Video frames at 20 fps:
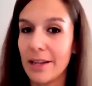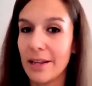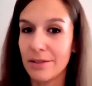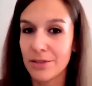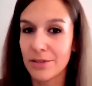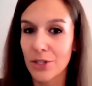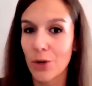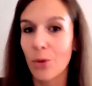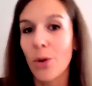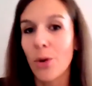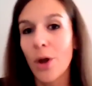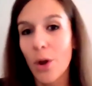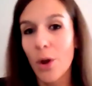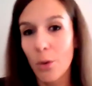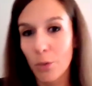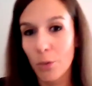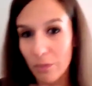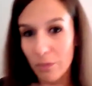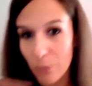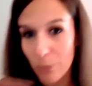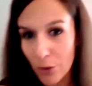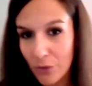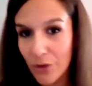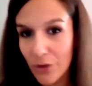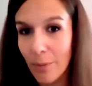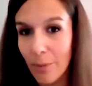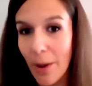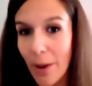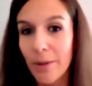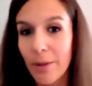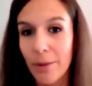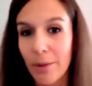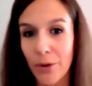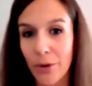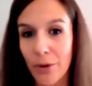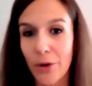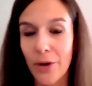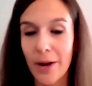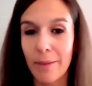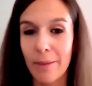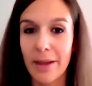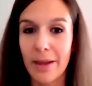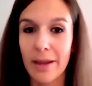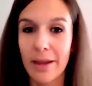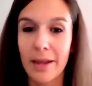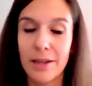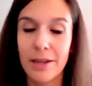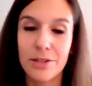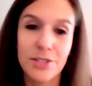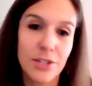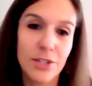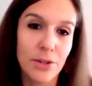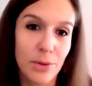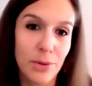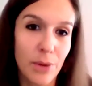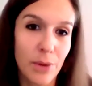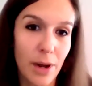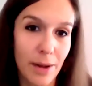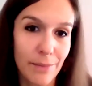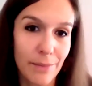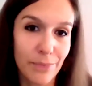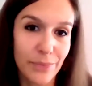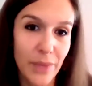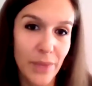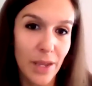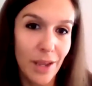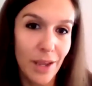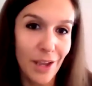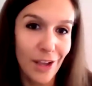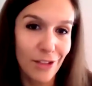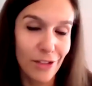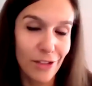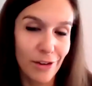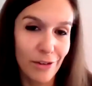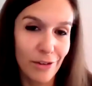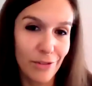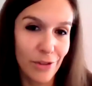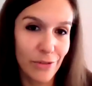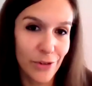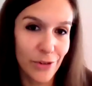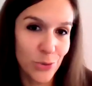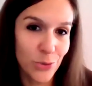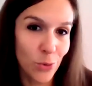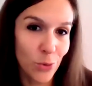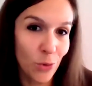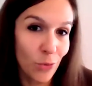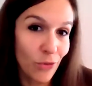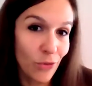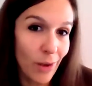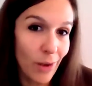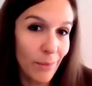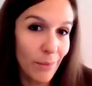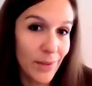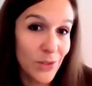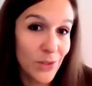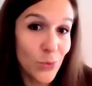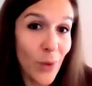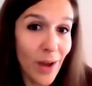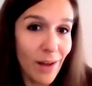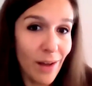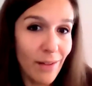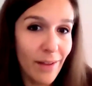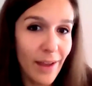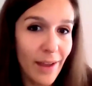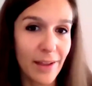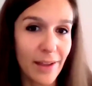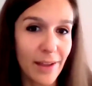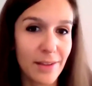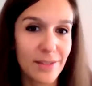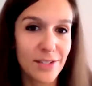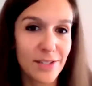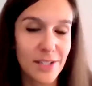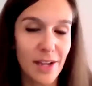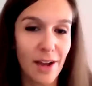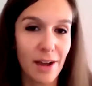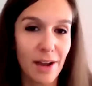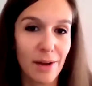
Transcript: And so we've moved our public programming into the virtual realm as well. And